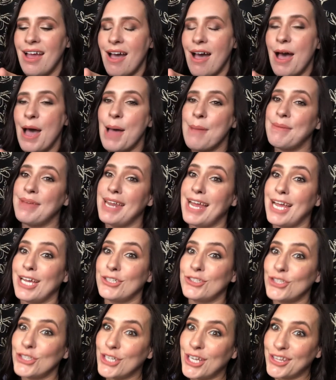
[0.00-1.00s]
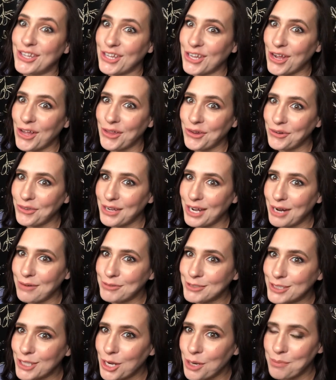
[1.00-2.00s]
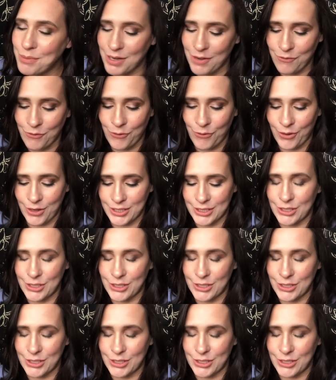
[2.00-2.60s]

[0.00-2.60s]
Um, and I actually got the color that I was hoping for,